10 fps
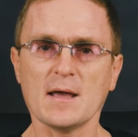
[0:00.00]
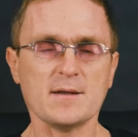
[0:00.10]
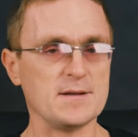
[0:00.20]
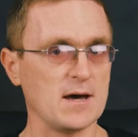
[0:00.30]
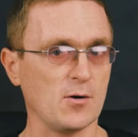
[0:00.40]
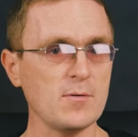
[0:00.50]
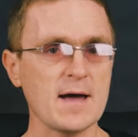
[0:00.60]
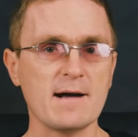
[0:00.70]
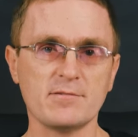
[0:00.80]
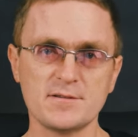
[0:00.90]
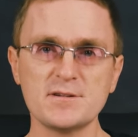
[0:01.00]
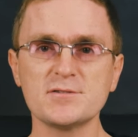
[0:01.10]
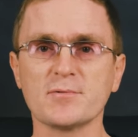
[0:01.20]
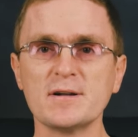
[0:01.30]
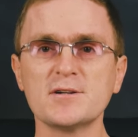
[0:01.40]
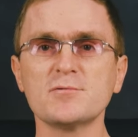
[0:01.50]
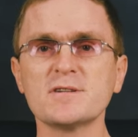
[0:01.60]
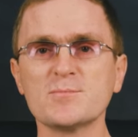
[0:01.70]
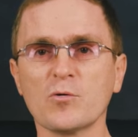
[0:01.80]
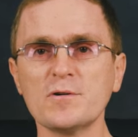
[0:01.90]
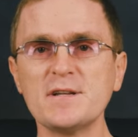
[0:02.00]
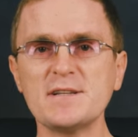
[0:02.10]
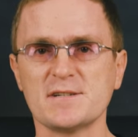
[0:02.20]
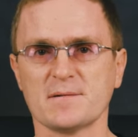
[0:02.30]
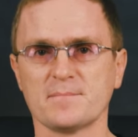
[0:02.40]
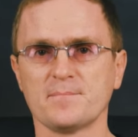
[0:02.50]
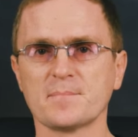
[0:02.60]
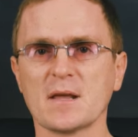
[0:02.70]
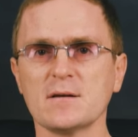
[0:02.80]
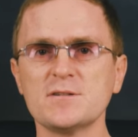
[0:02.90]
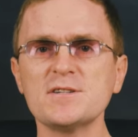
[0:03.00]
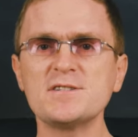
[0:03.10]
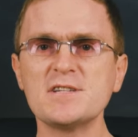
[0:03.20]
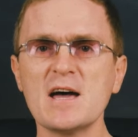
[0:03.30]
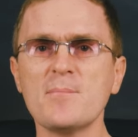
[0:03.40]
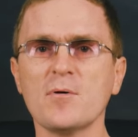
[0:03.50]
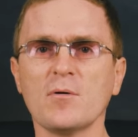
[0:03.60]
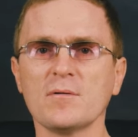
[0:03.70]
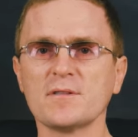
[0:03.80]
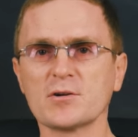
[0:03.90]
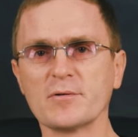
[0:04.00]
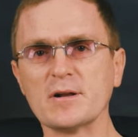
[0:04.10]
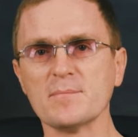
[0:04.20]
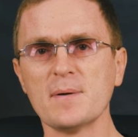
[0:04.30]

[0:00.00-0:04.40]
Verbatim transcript: Now everything is ready to export data. Just tap on the green